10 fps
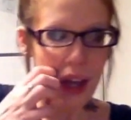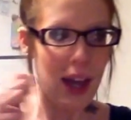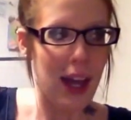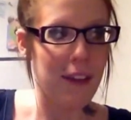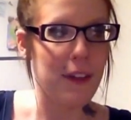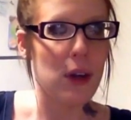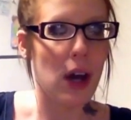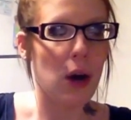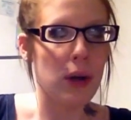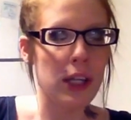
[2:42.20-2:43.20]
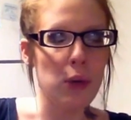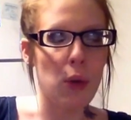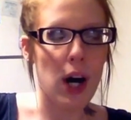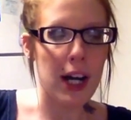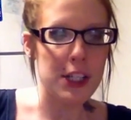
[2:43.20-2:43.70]
if you go and you
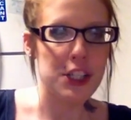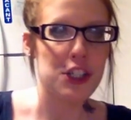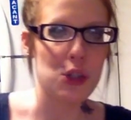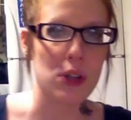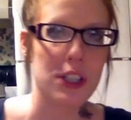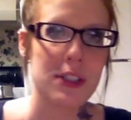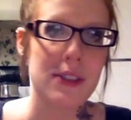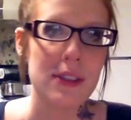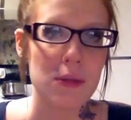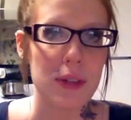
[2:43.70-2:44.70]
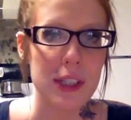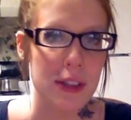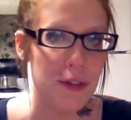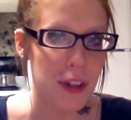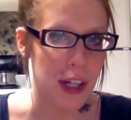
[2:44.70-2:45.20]
watch George's
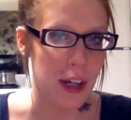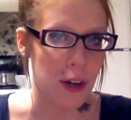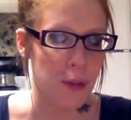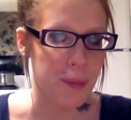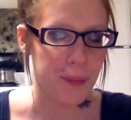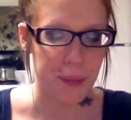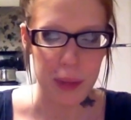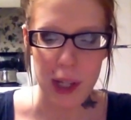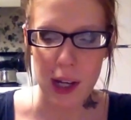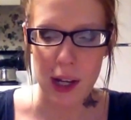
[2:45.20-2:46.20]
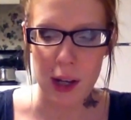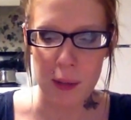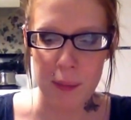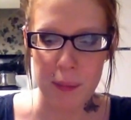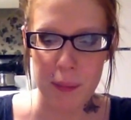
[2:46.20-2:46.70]
recent video,
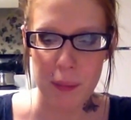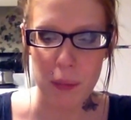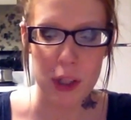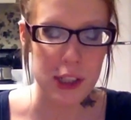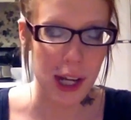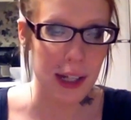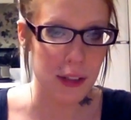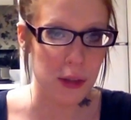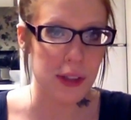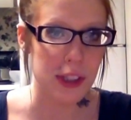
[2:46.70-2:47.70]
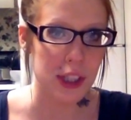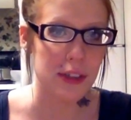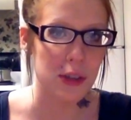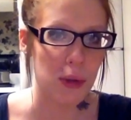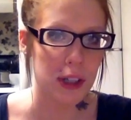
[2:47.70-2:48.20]
which I do
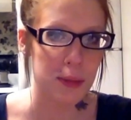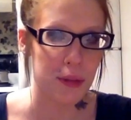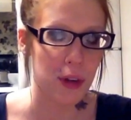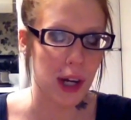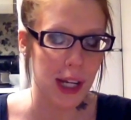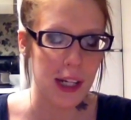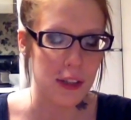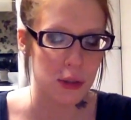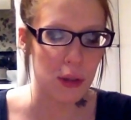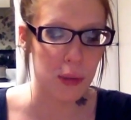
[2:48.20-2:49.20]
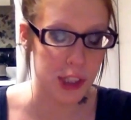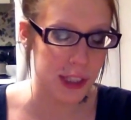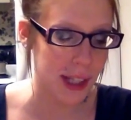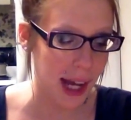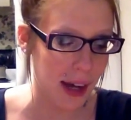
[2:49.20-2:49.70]
suggest you watch before I get into it, which
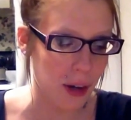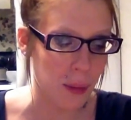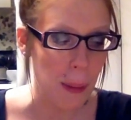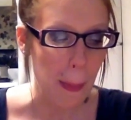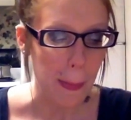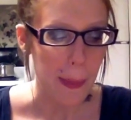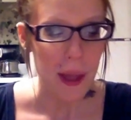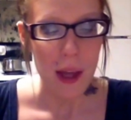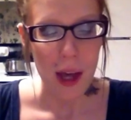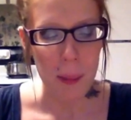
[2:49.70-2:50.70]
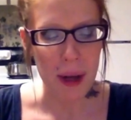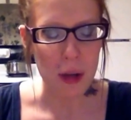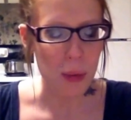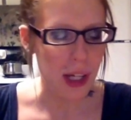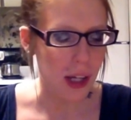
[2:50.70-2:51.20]
is now, about
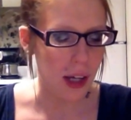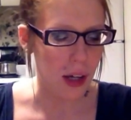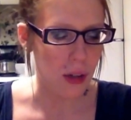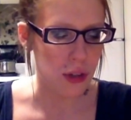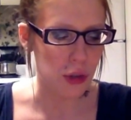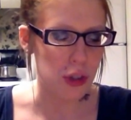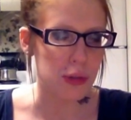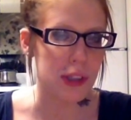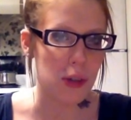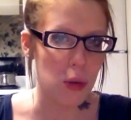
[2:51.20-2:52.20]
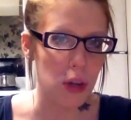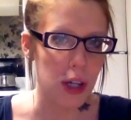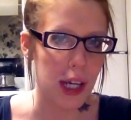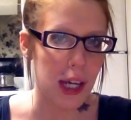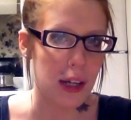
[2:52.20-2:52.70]
a week ago, George was in
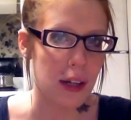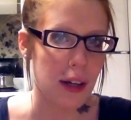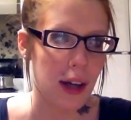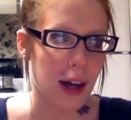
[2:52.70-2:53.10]
Oregon,